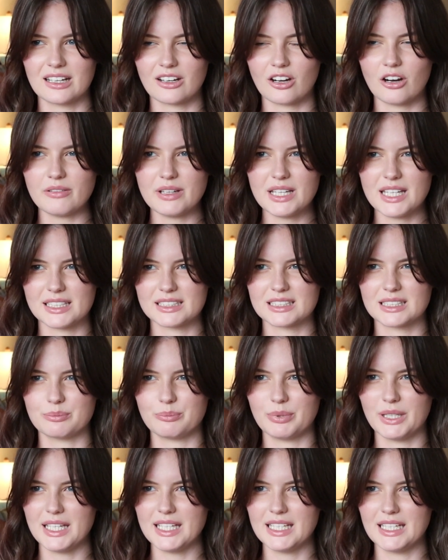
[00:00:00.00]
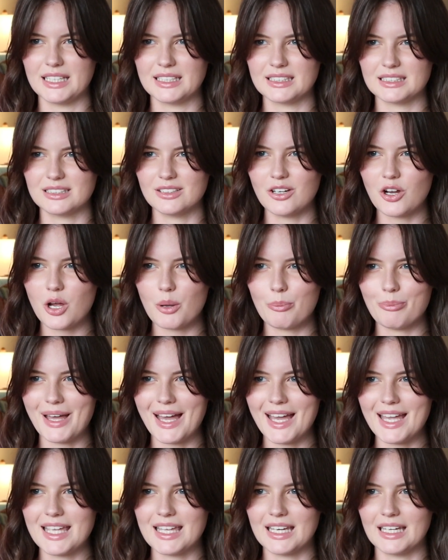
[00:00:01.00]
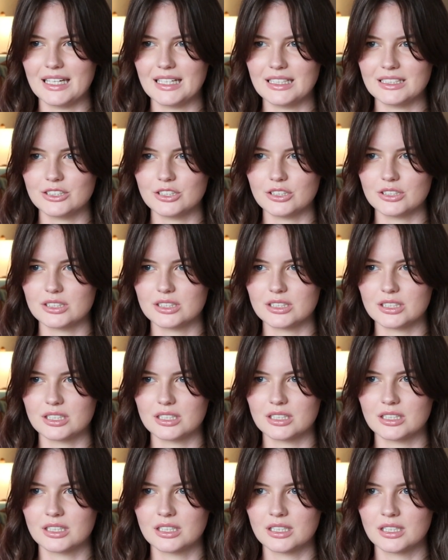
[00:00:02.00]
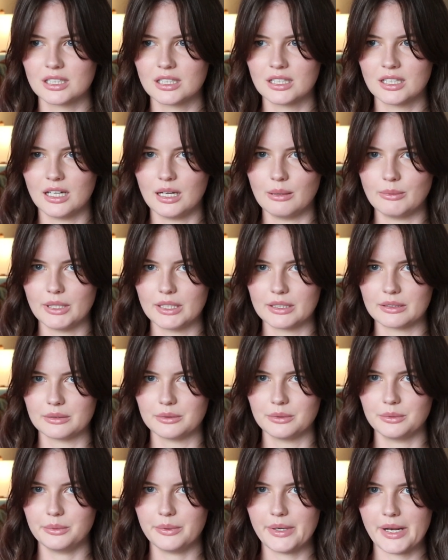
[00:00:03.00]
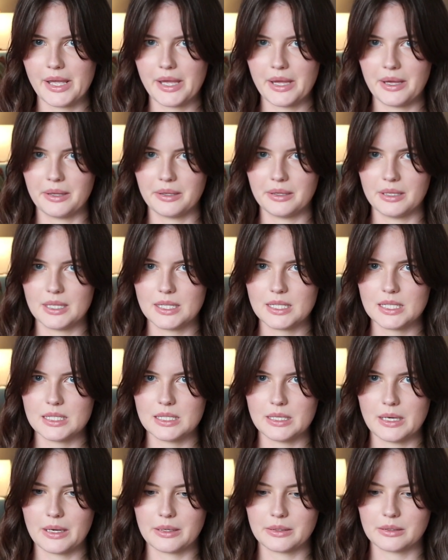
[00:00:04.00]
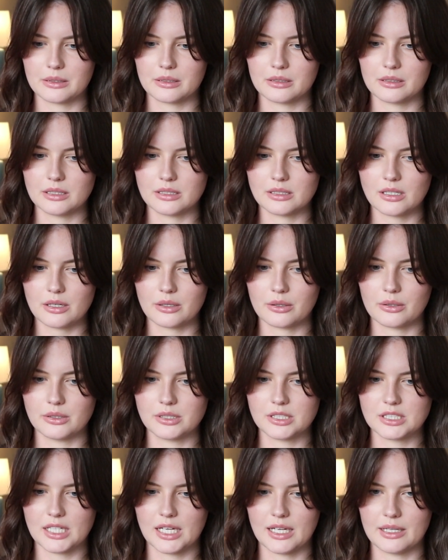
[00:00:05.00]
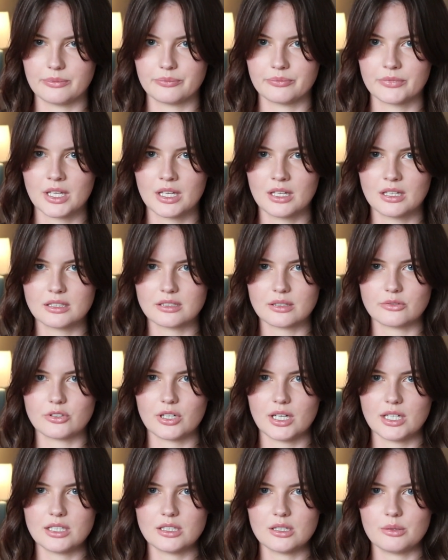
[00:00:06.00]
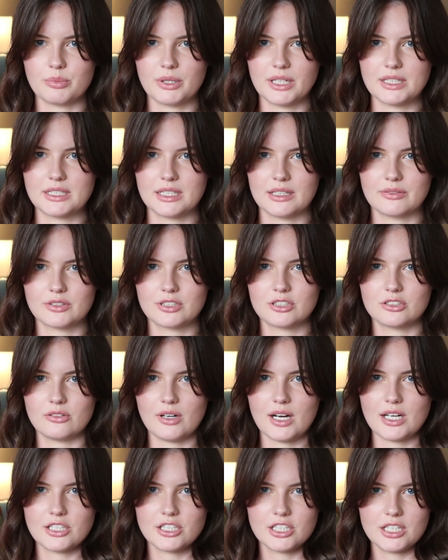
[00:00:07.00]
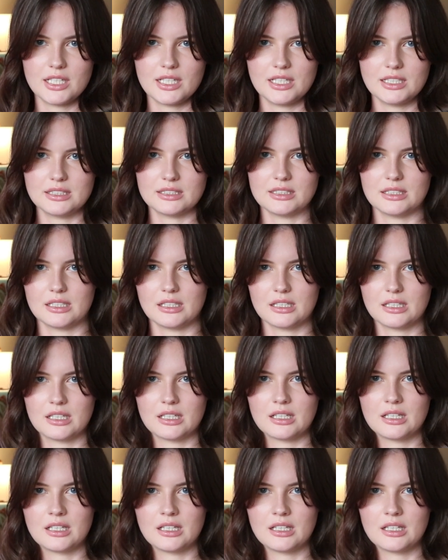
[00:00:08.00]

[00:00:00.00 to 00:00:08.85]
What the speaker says: I can't really explain it. It's not a pain. It's just, I'm like, oh dear, it's not a good sign. So I'm trying to do plenty of stretches and